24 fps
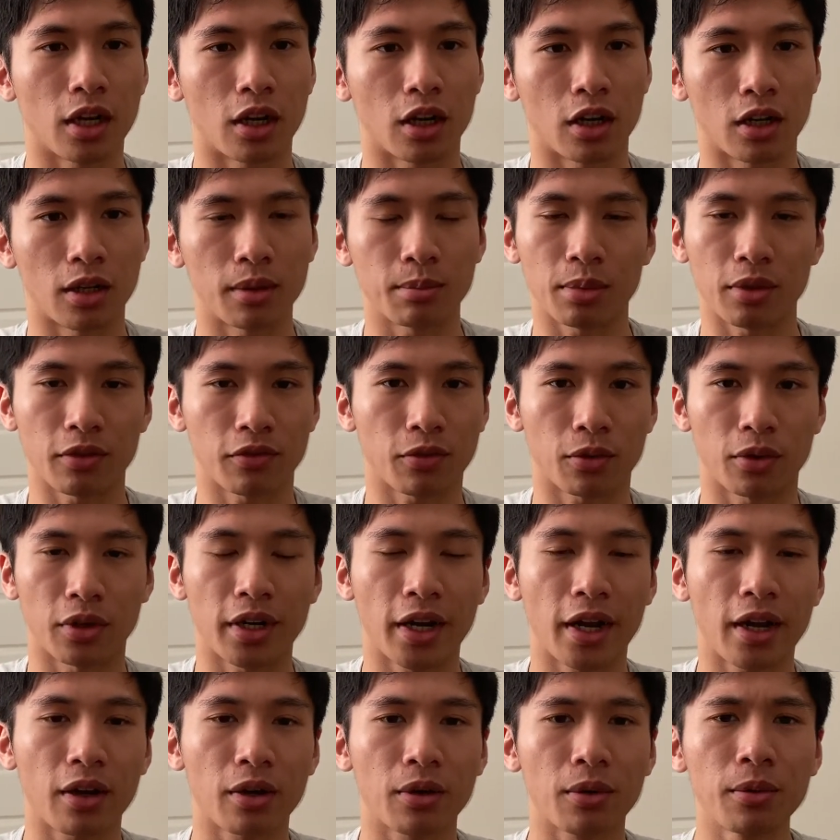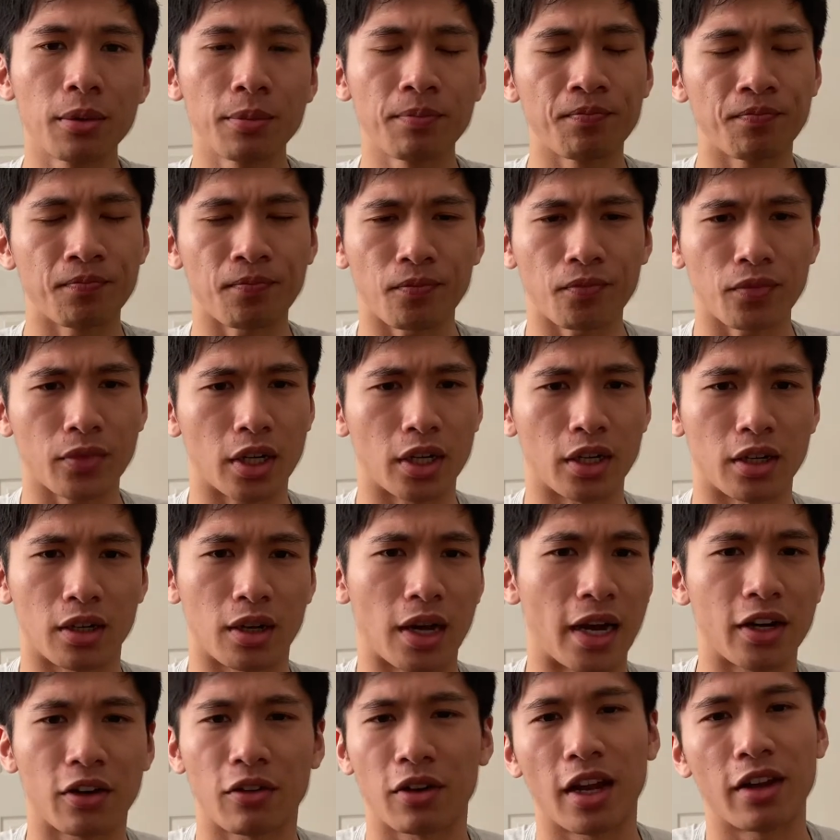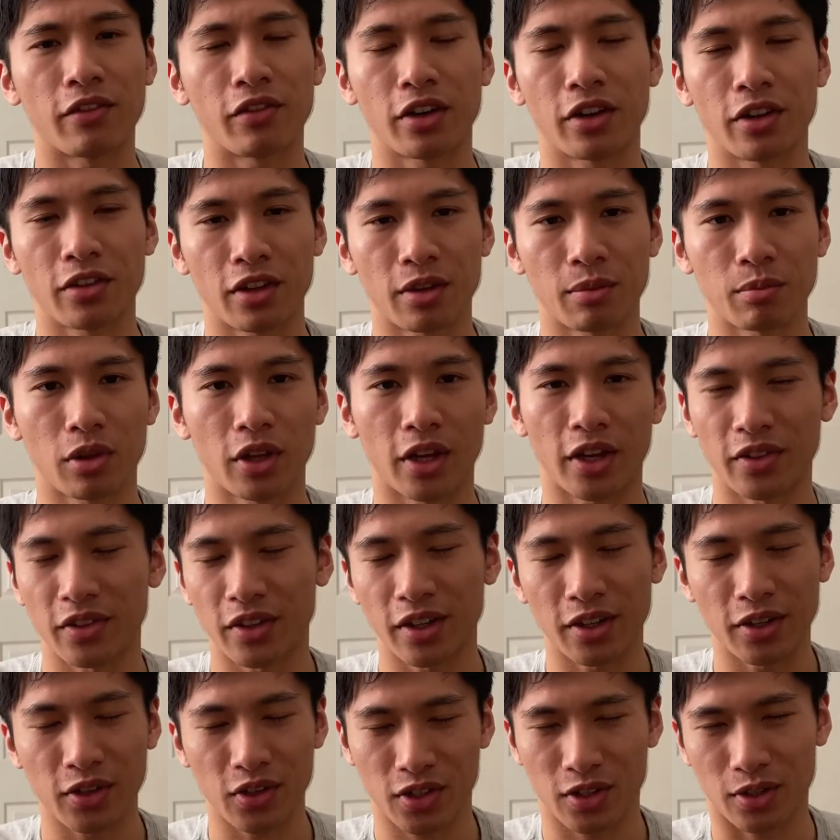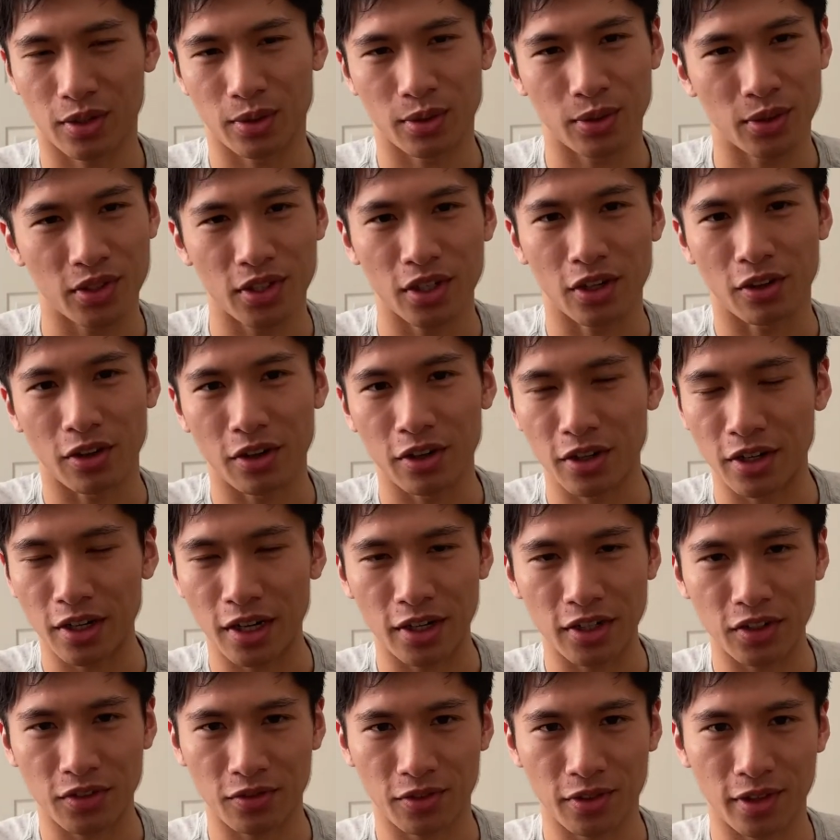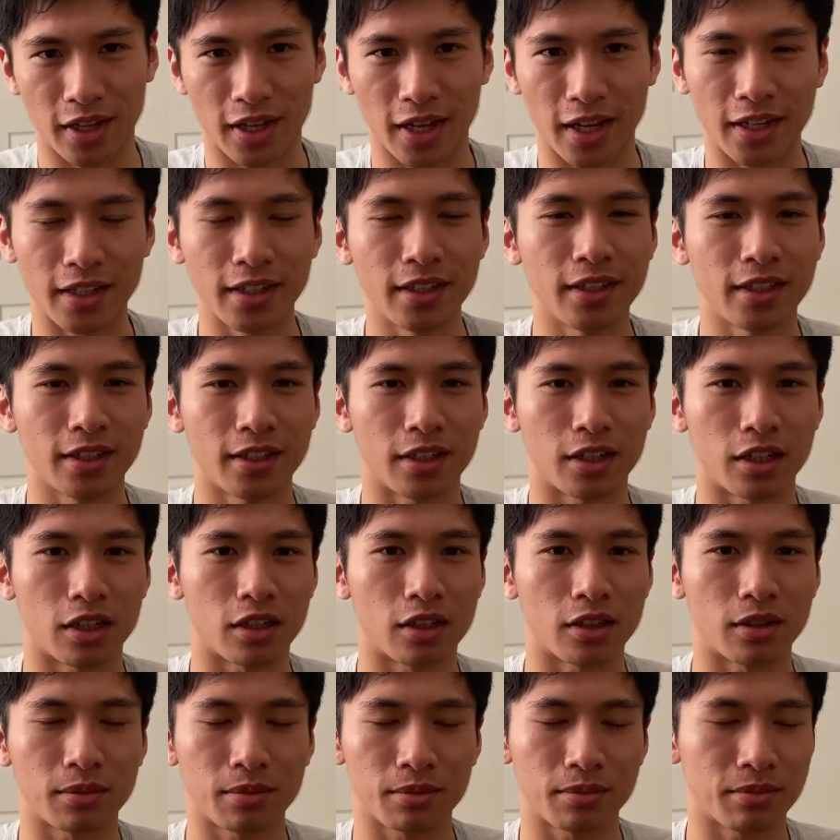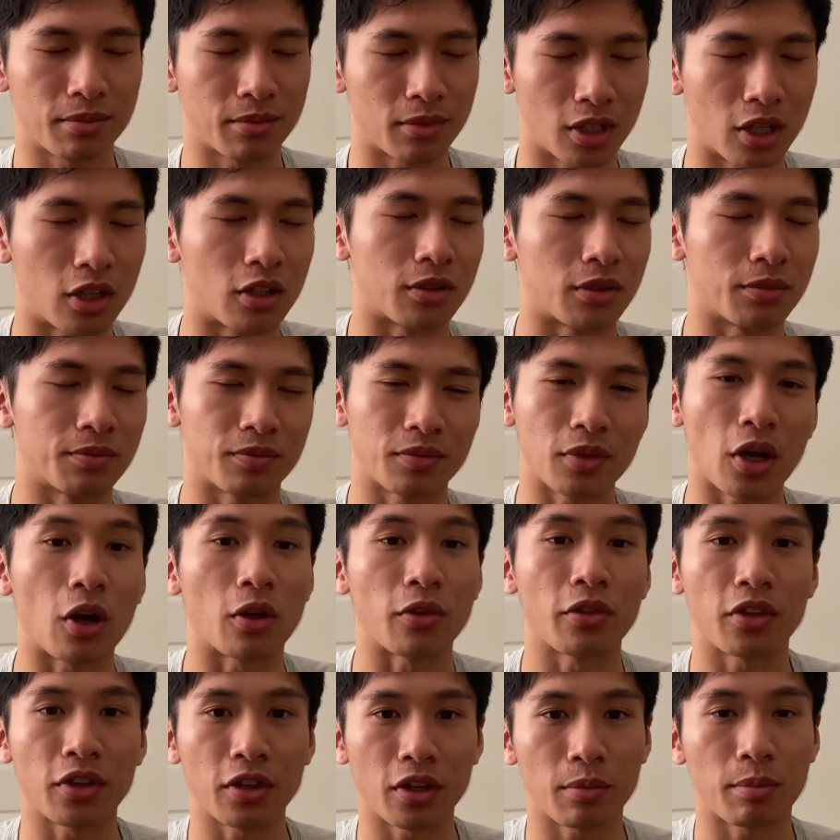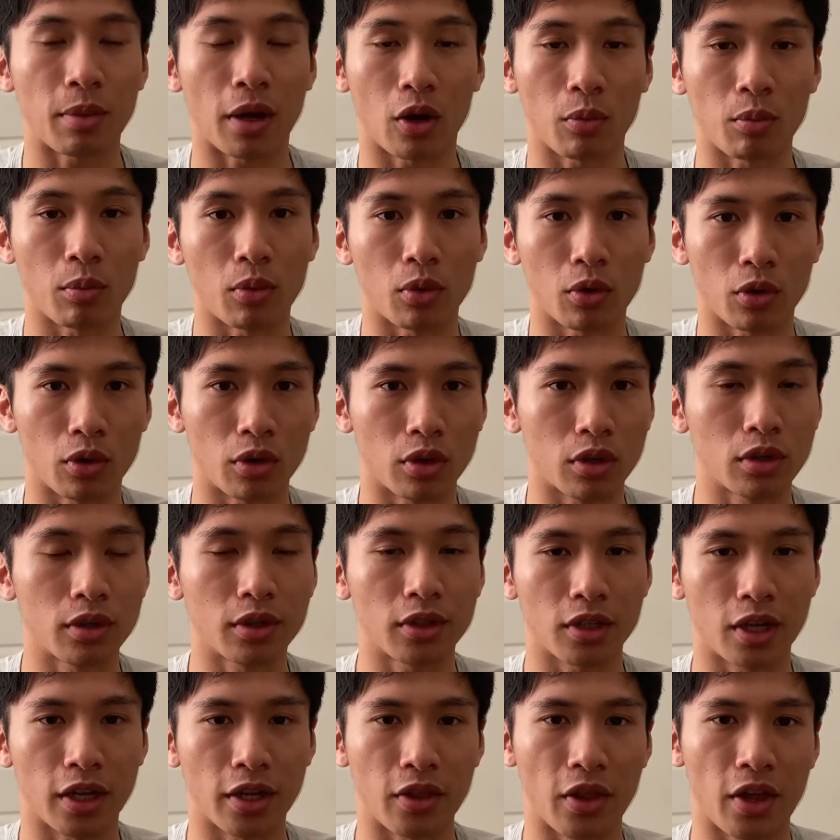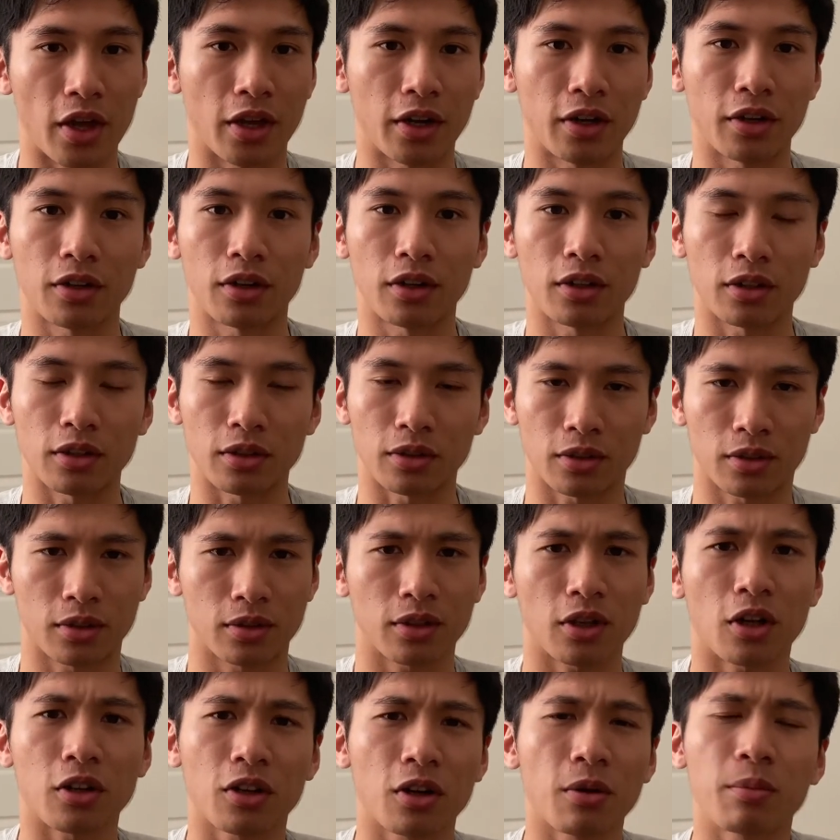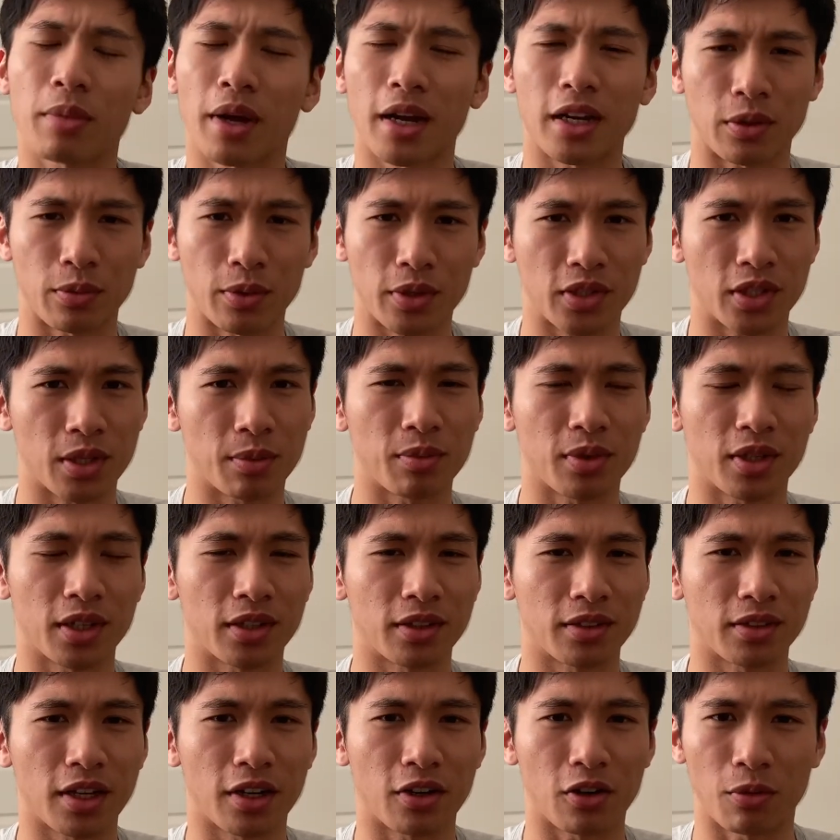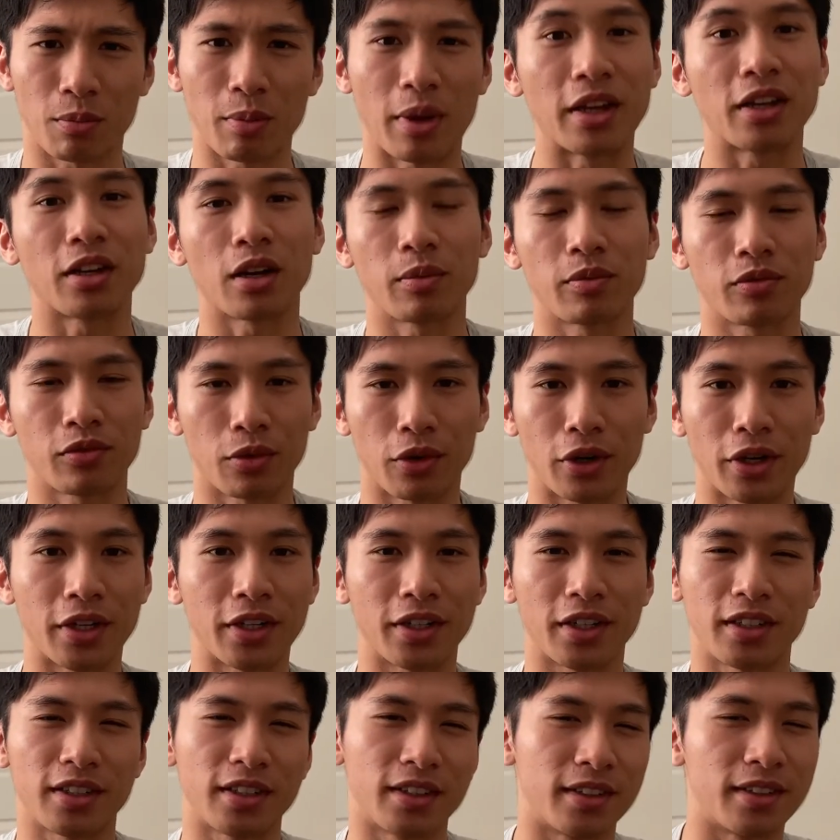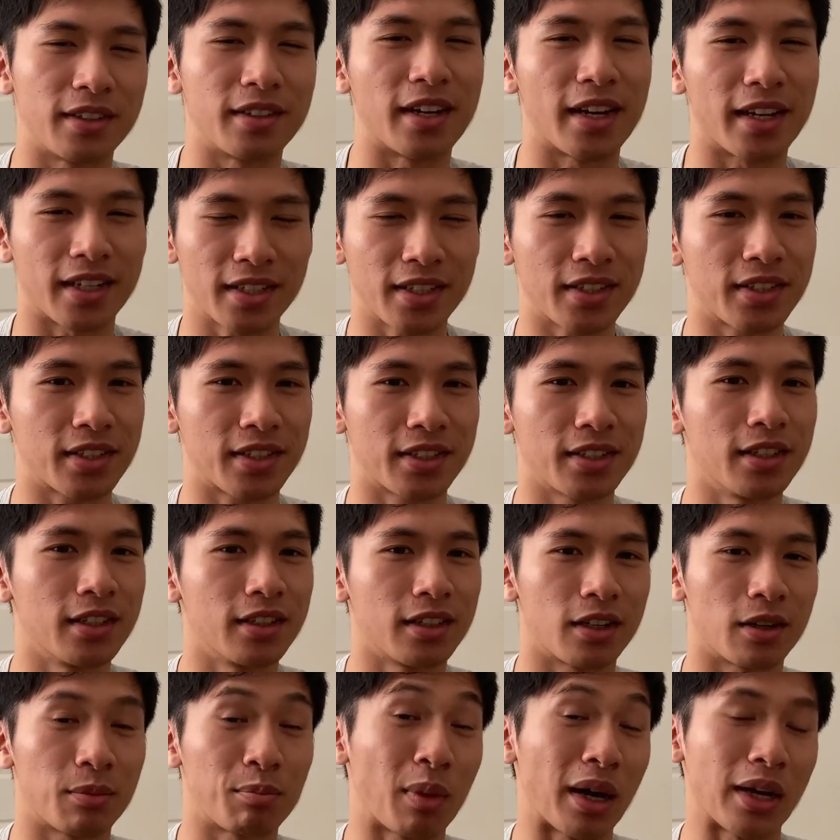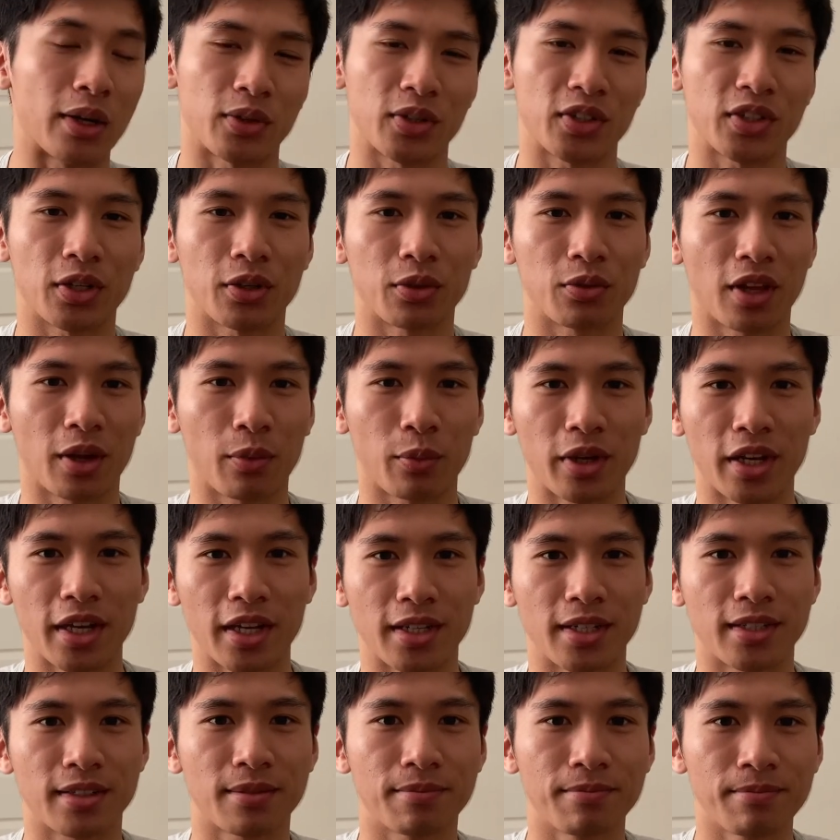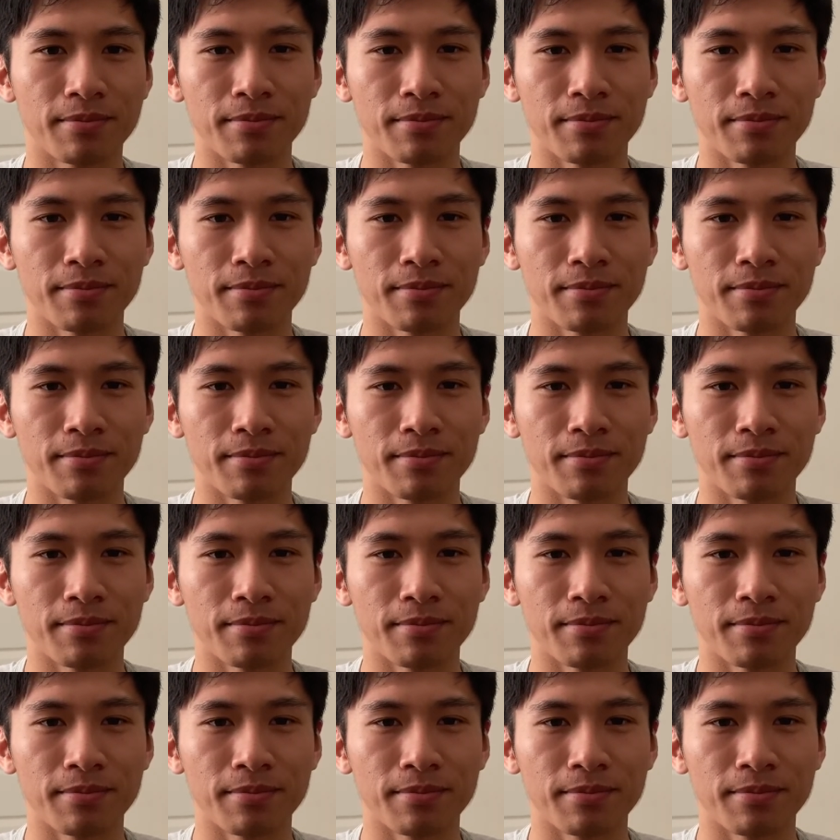Uh, but for now, uh, I don't have anything planned there. So sorry you guys for that. Um, I'll I'll think about more and then I'll I'll come back with something that I'll make up for in a next milestone that we hit.